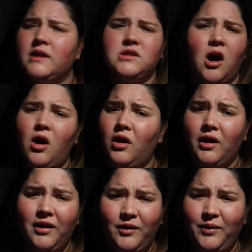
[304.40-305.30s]
it's all
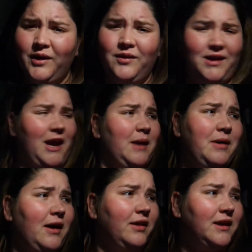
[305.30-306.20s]
good, we don't care
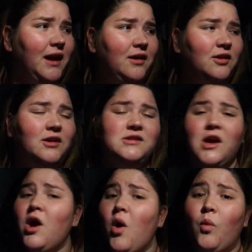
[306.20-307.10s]
about how the cake looks,
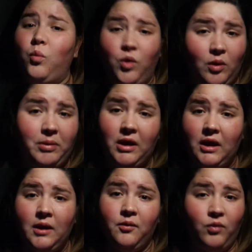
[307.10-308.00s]
we'll
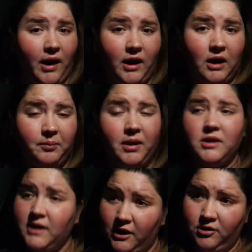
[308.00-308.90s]
be right up,
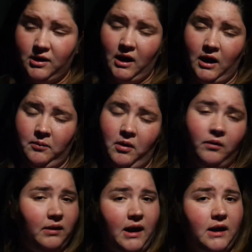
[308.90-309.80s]
and take your time,
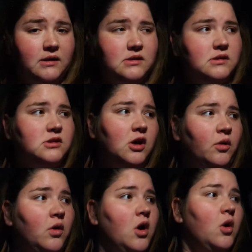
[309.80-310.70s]
and relax.
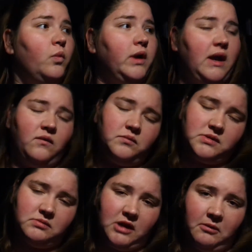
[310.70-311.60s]
So, we gave them
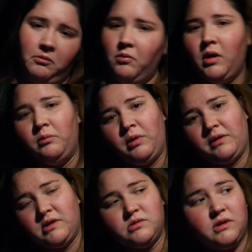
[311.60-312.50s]
some time, and
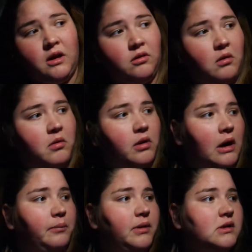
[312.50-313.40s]
brought this one down to Grandma and
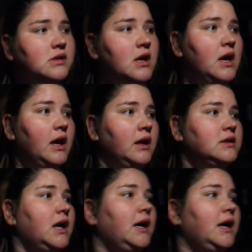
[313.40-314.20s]
Grandpa's, and